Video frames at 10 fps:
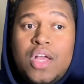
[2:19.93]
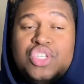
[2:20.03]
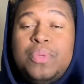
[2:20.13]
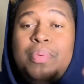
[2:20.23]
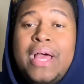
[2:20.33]

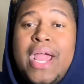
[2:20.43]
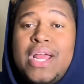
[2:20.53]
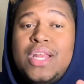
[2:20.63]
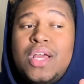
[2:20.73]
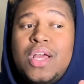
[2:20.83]
she
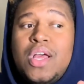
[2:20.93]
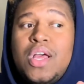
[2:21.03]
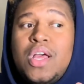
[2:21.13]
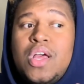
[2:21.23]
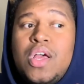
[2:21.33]
played
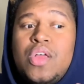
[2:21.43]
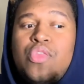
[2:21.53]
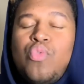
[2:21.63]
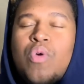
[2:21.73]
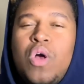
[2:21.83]

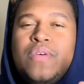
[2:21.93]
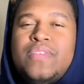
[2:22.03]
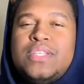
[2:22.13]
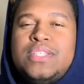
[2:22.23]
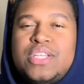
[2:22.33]
the role of
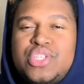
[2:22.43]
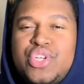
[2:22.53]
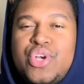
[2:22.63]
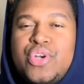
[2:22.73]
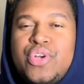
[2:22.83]
the
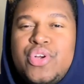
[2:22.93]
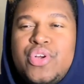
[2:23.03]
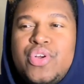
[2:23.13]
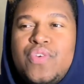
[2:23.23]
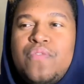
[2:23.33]
sister
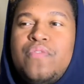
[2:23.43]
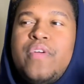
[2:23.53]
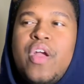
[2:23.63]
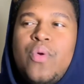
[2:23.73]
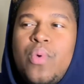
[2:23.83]

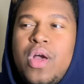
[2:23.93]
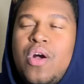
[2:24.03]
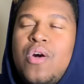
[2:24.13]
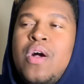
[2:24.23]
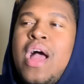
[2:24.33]
very
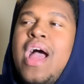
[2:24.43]
well.